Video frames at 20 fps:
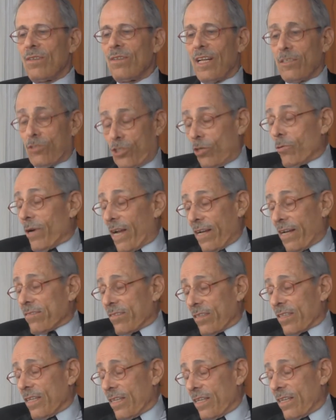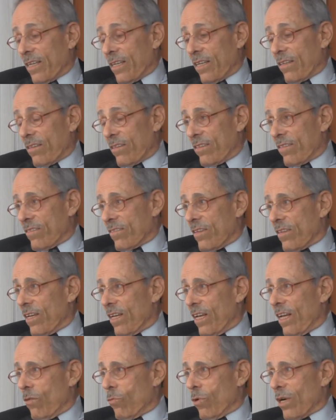that you're asking is,
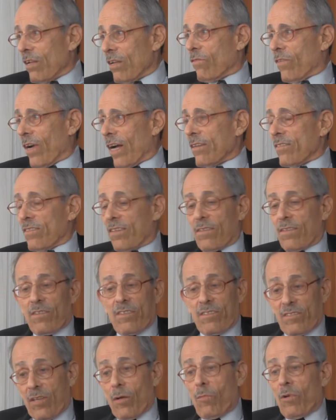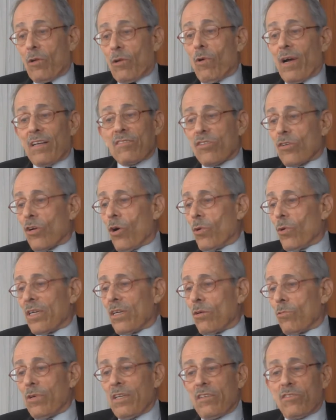what advice to someone who wants to go
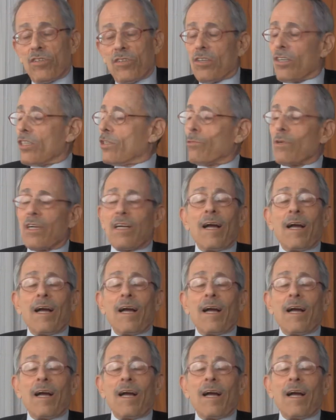into research,